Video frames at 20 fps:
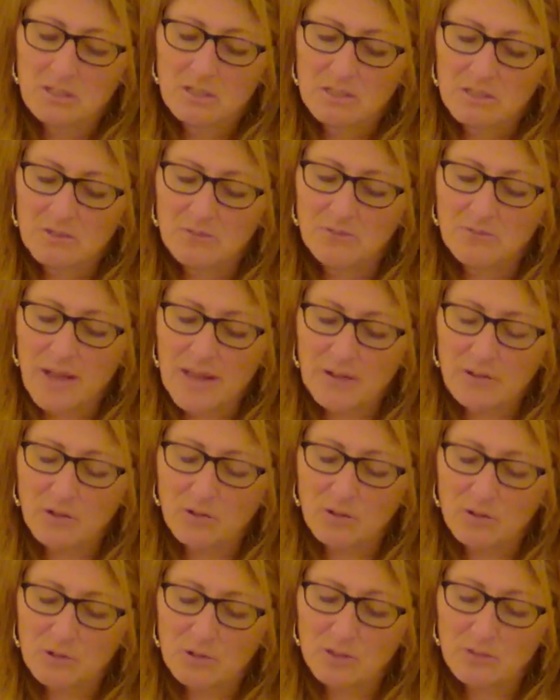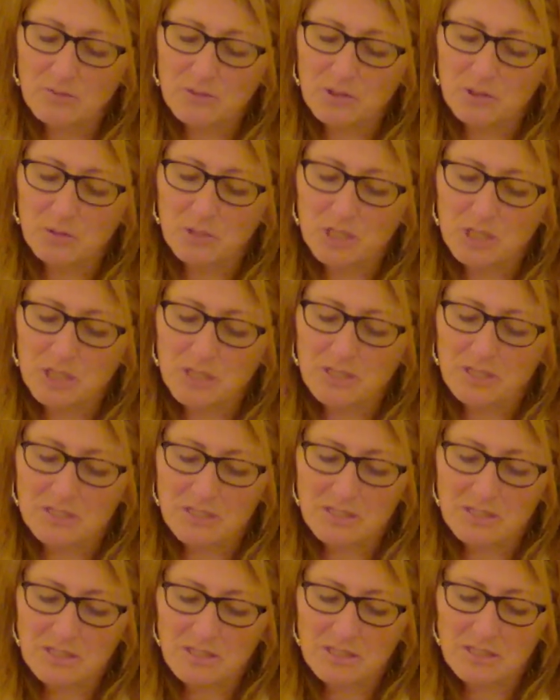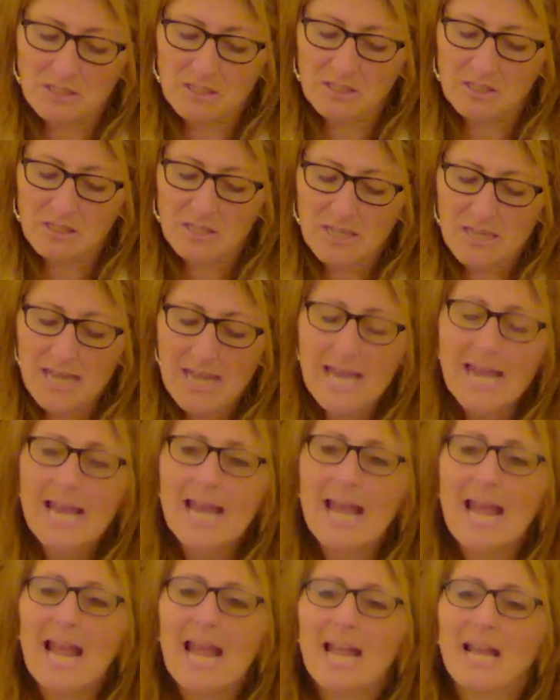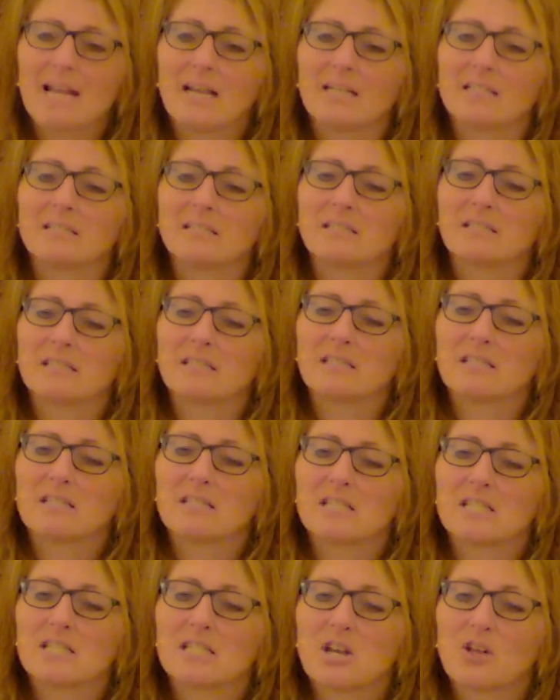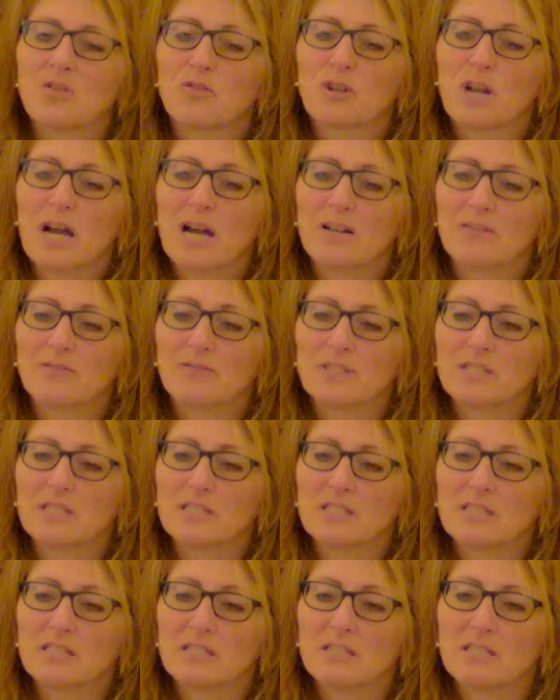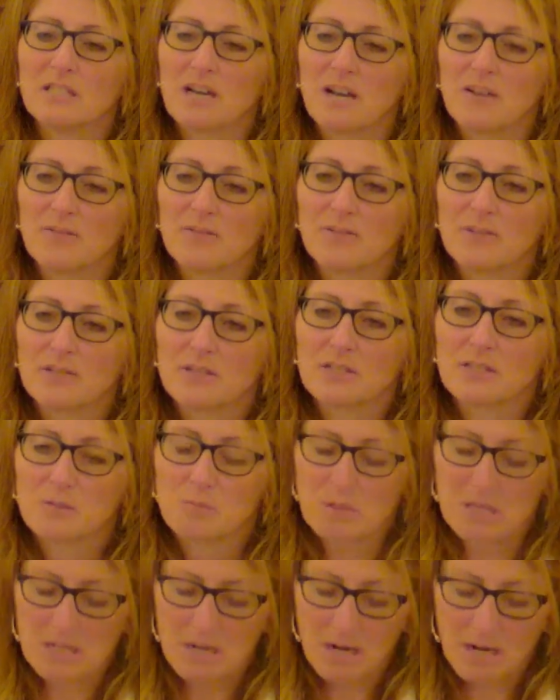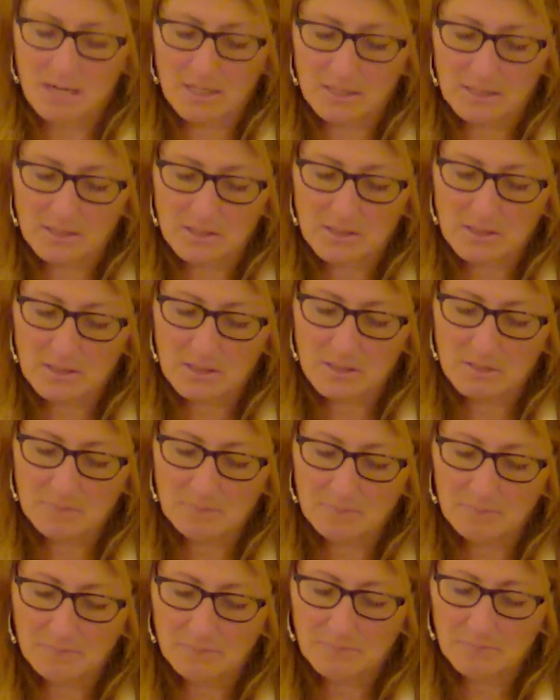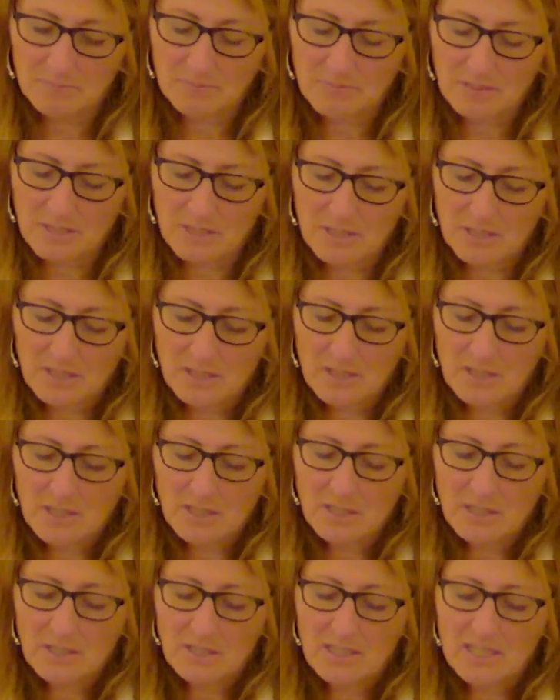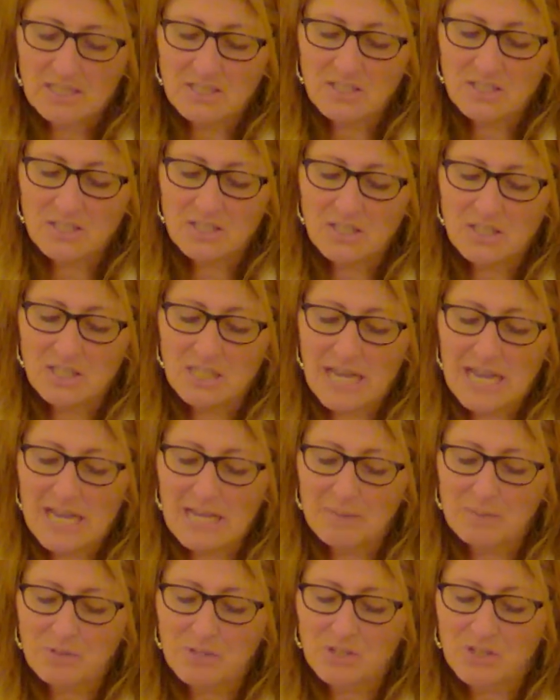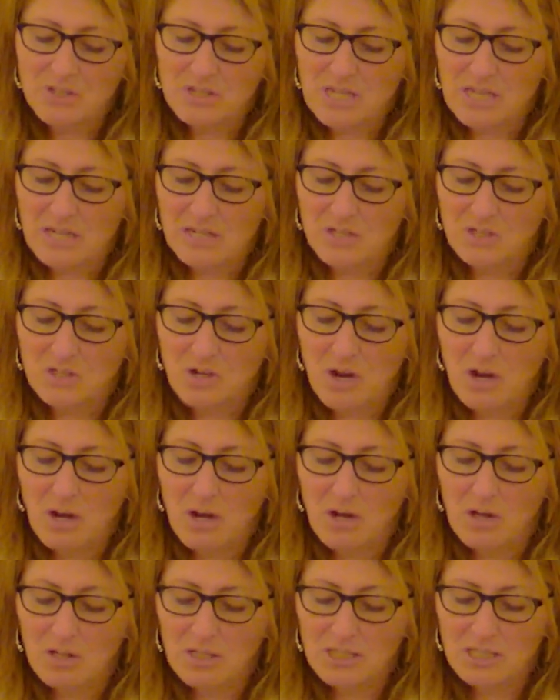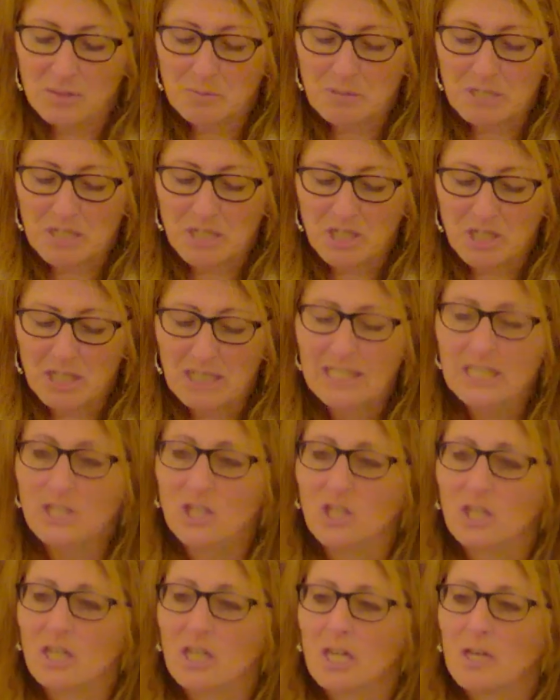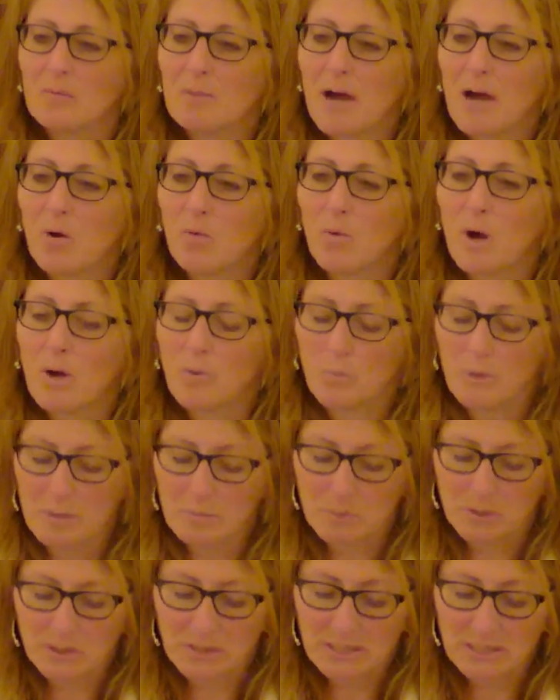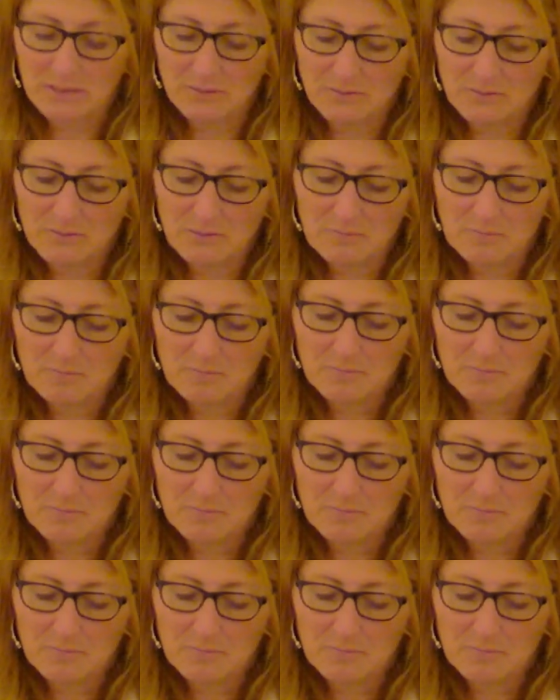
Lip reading: defenders of Jewish existence, and self-confident enough to be honest. This is the time to stand tall and to be clear about what we believe.